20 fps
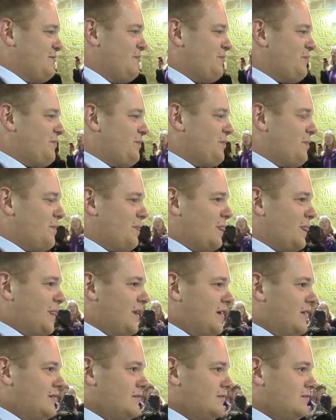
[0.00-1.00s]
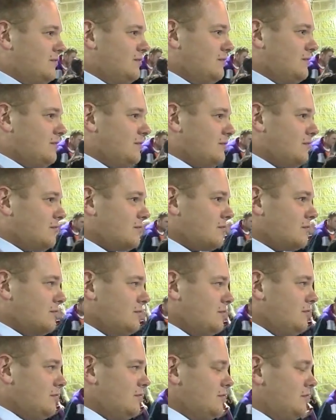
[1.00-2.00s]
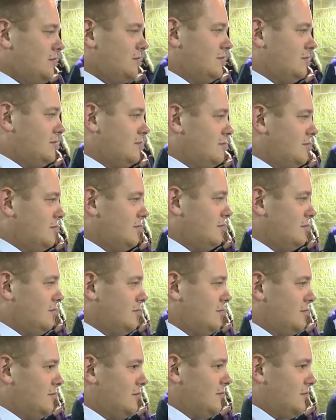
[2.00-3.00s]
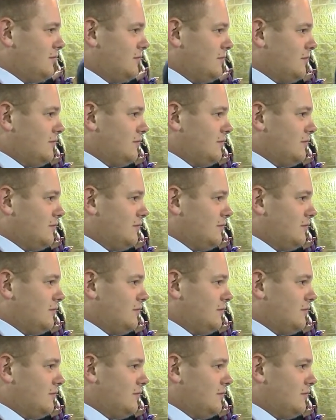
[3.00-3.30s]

The person shown says nothing.